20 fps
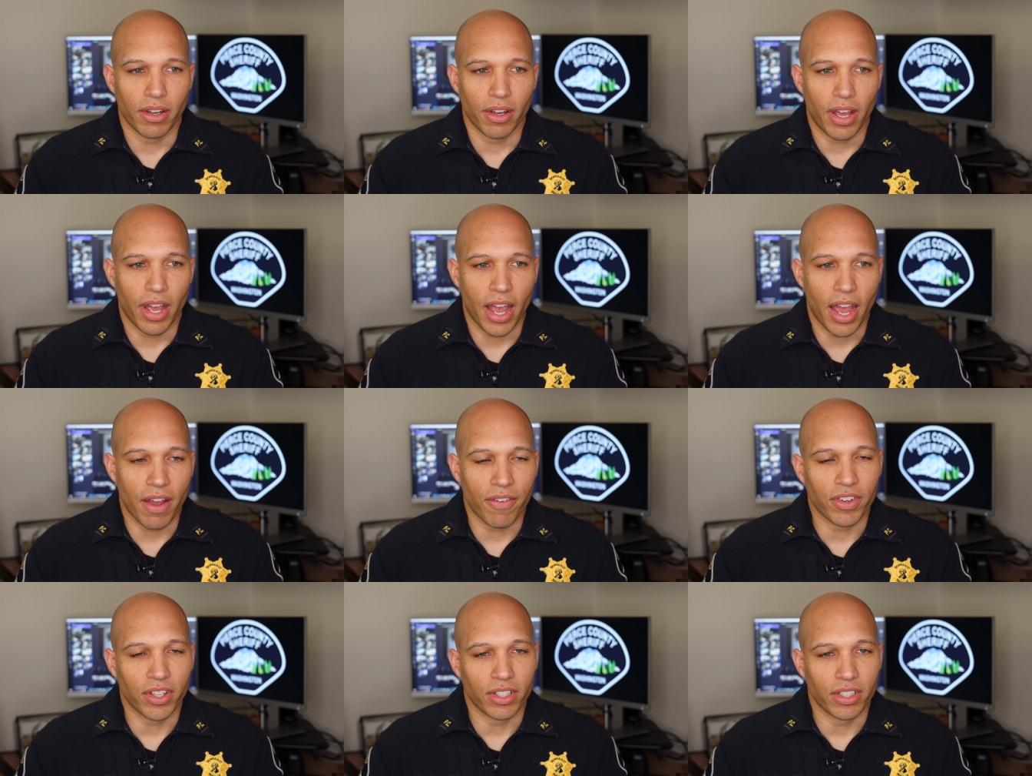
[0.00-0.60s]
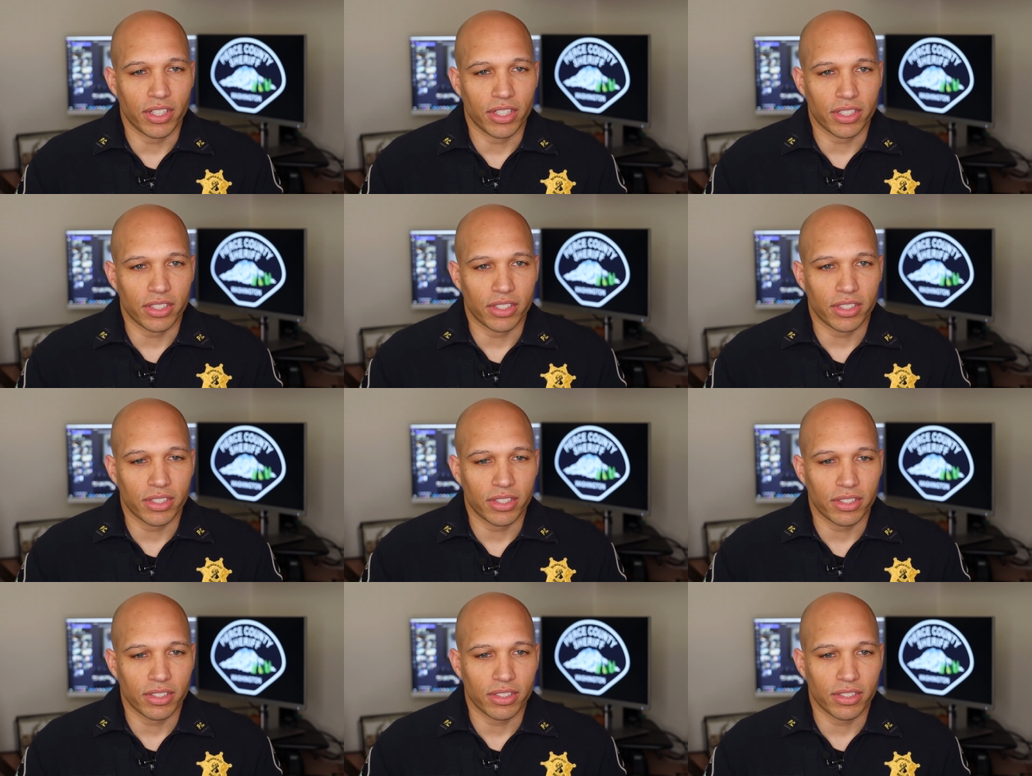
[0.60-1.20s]
Having
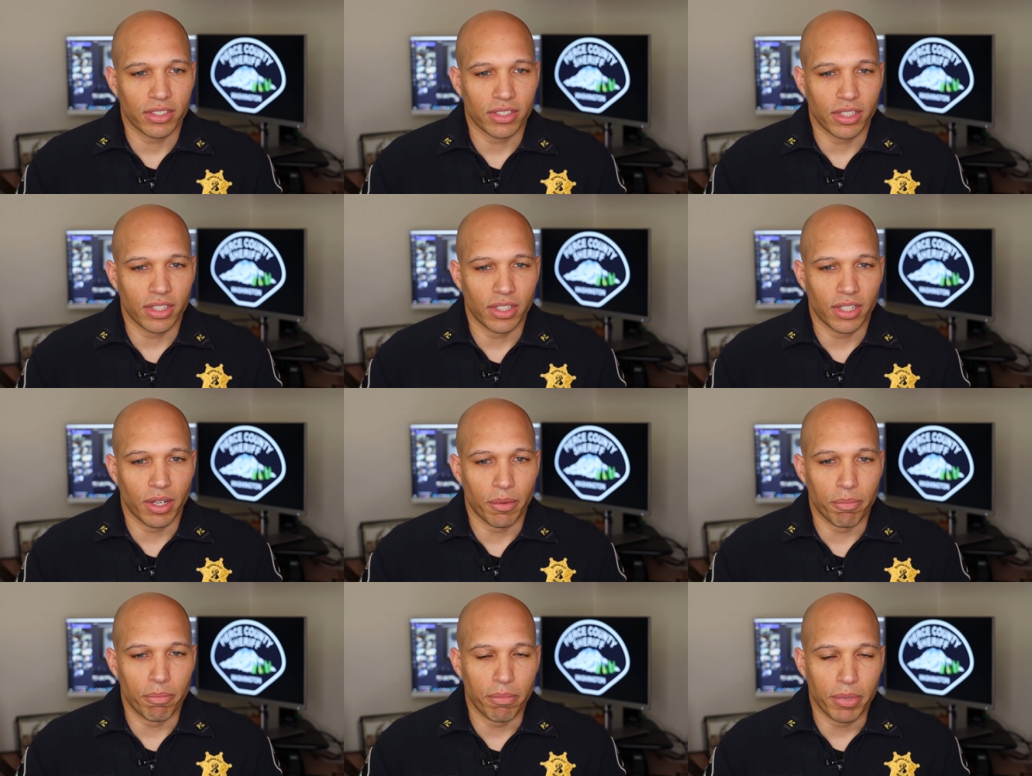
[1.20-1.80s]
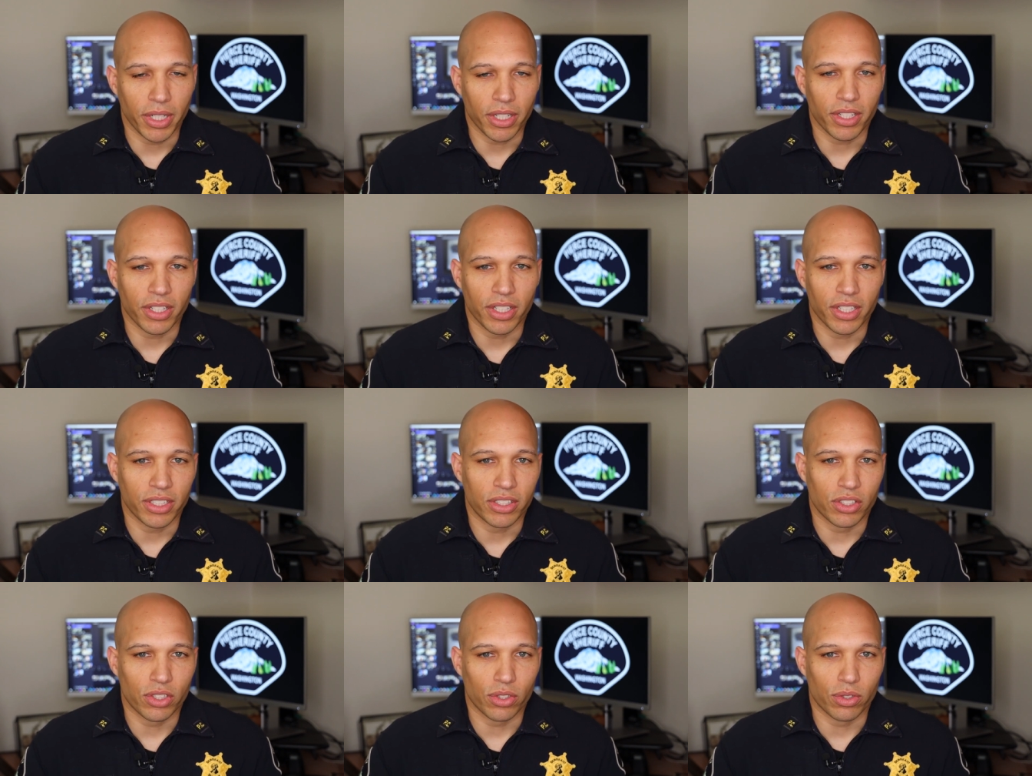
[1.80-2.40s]
this
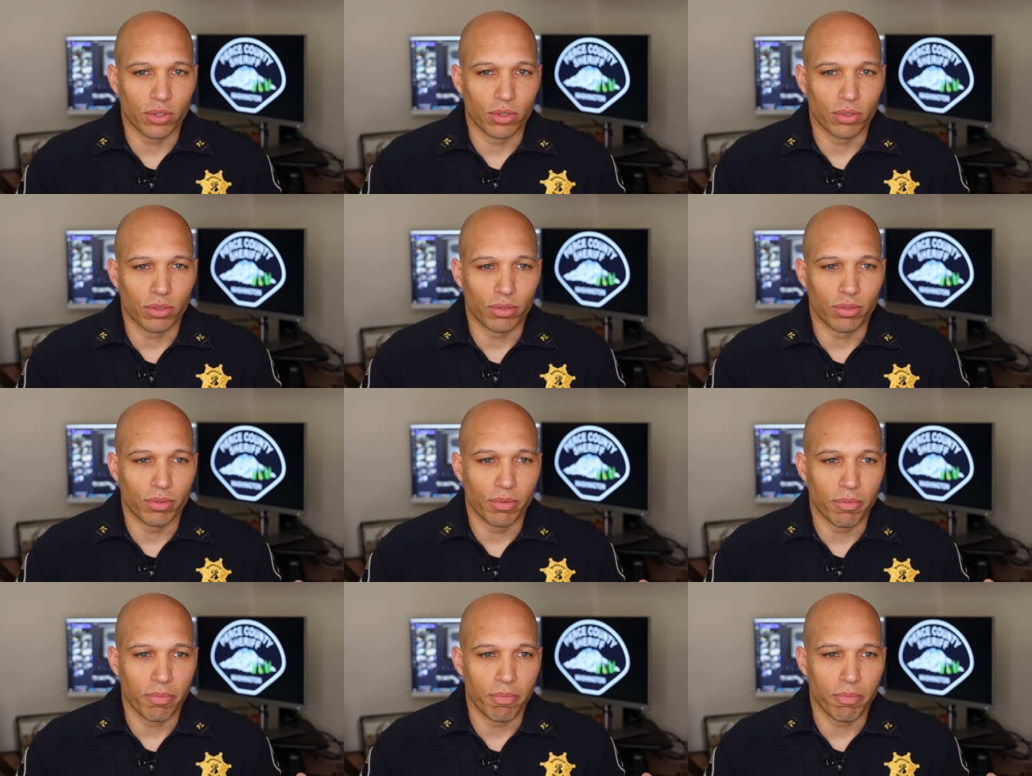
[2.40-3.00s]
ability to